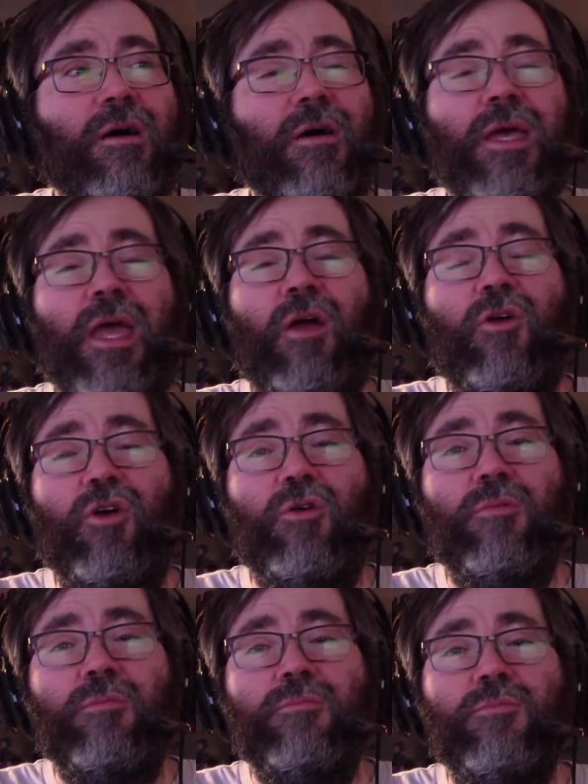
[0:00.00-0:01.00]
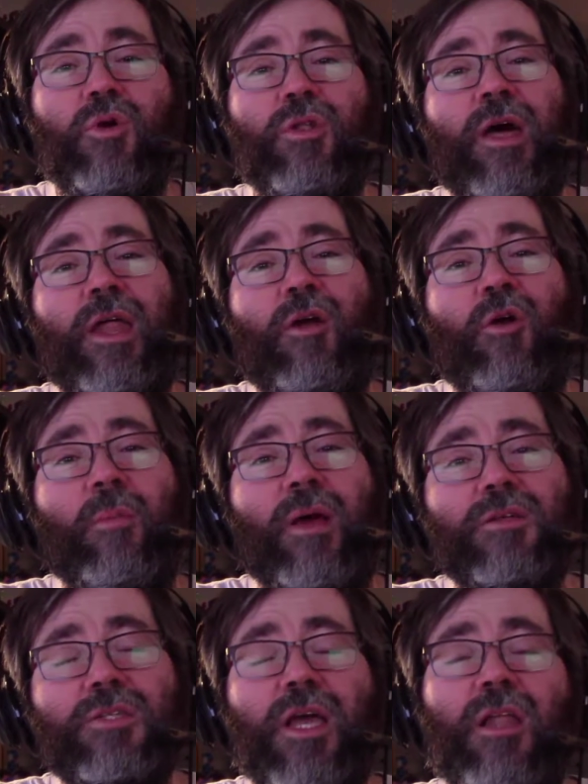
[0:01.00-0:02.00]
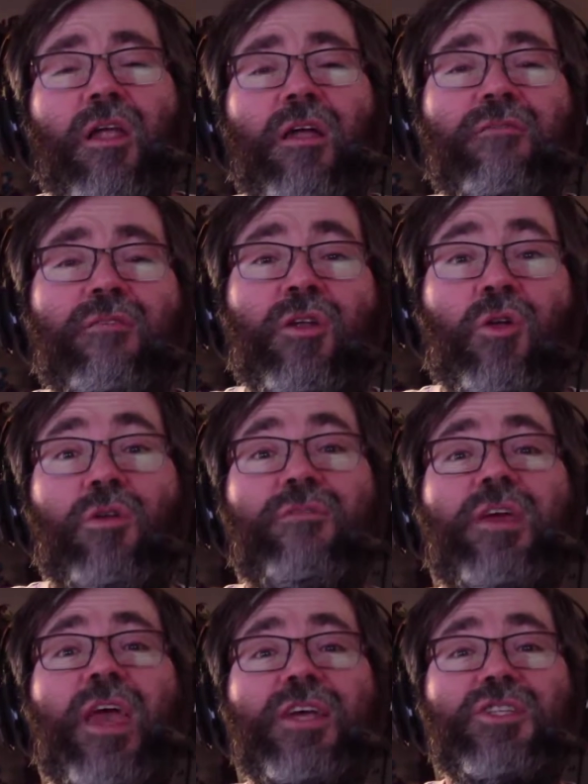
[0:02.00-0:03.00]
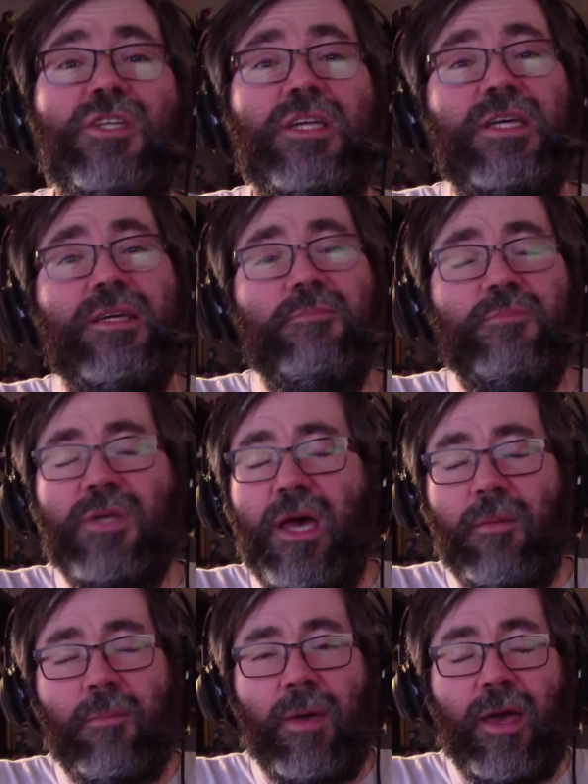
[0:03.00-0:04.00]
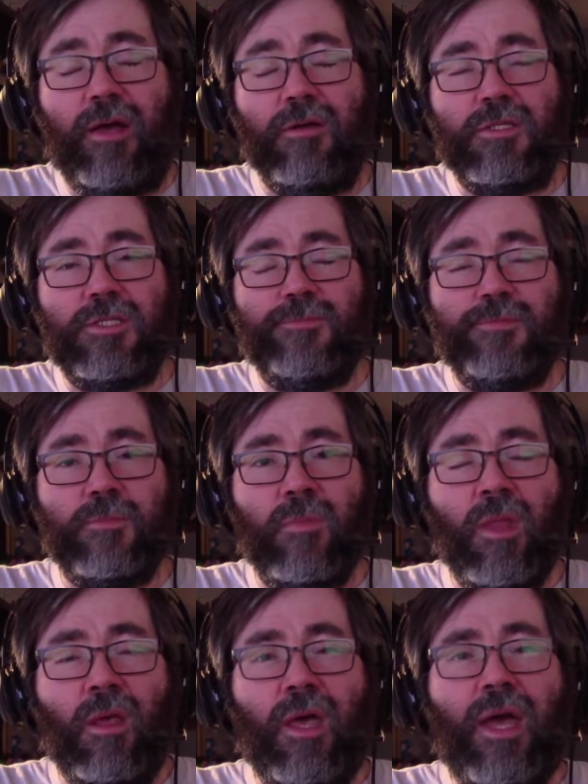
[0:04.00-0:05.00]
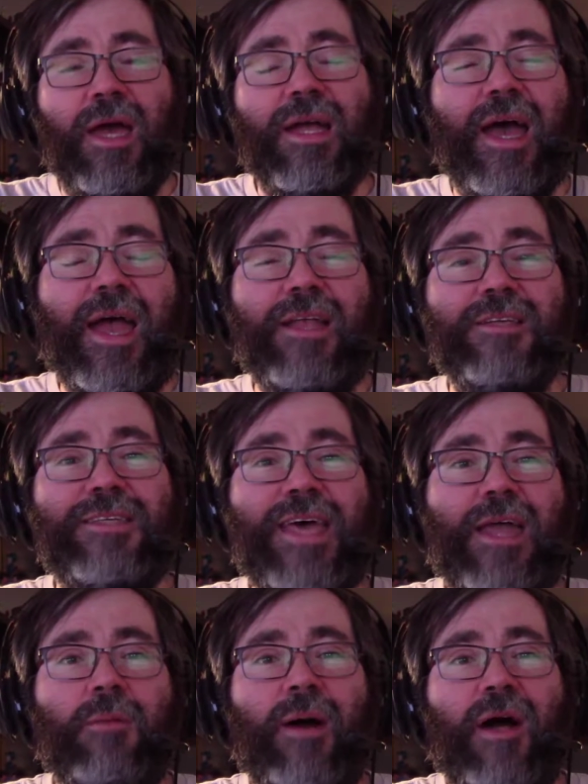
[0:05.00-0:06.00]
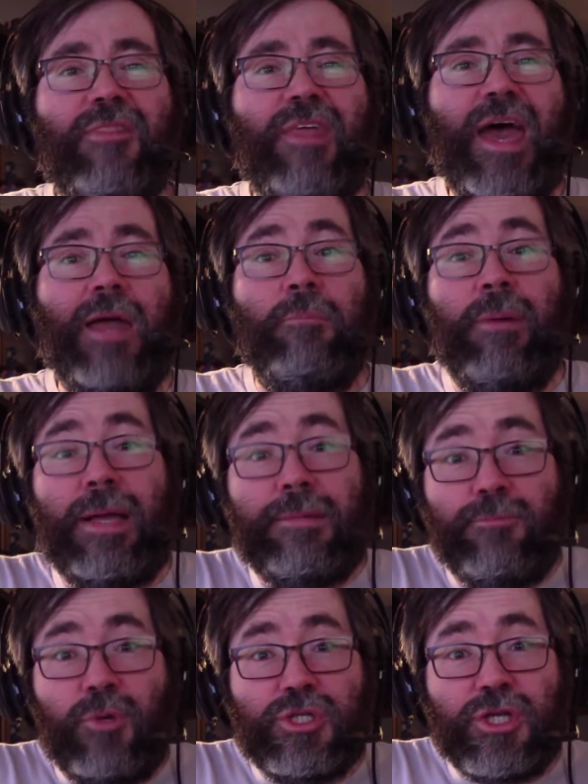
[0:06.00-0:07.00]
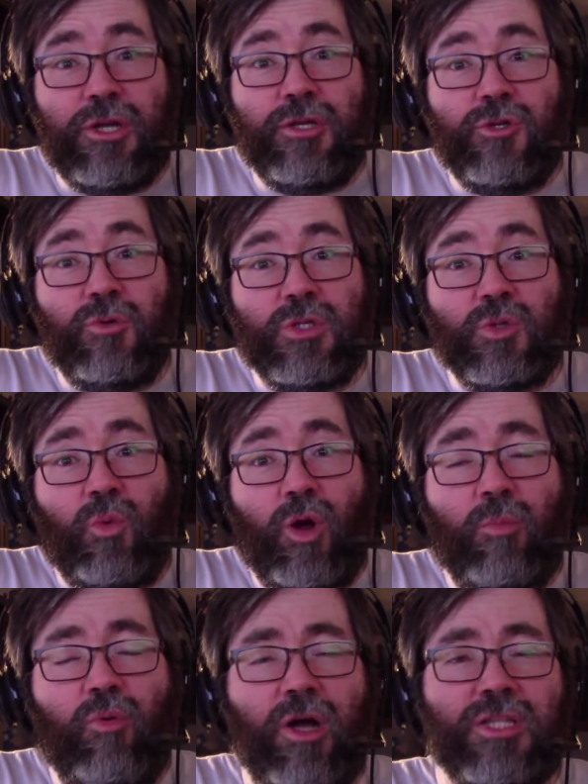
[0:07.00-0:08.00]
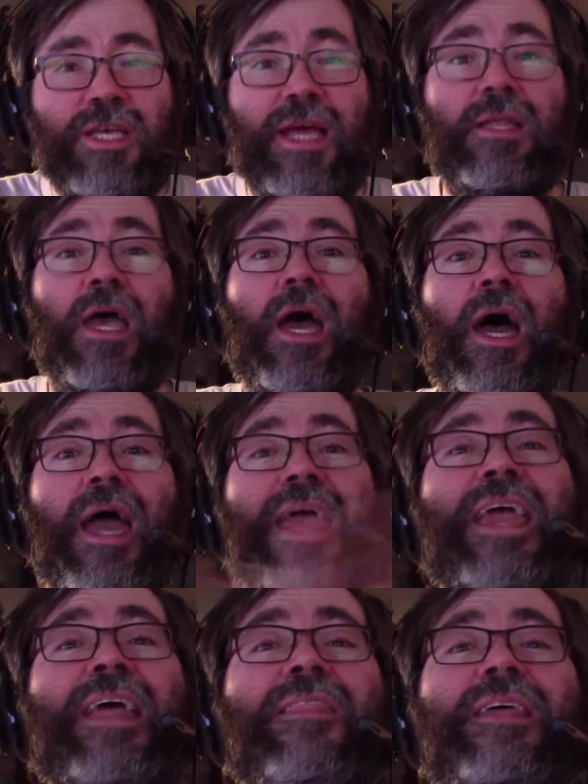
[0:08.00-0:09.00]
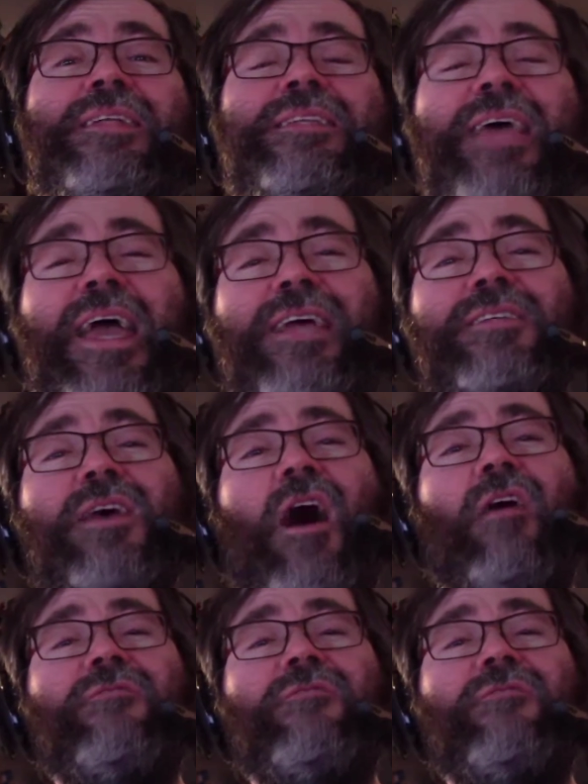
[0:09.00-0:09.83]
error. Well, not error mails. You get a lot of notification-y type mails. Kind of sad about that, but what you're going to do, it's a work project. In the days of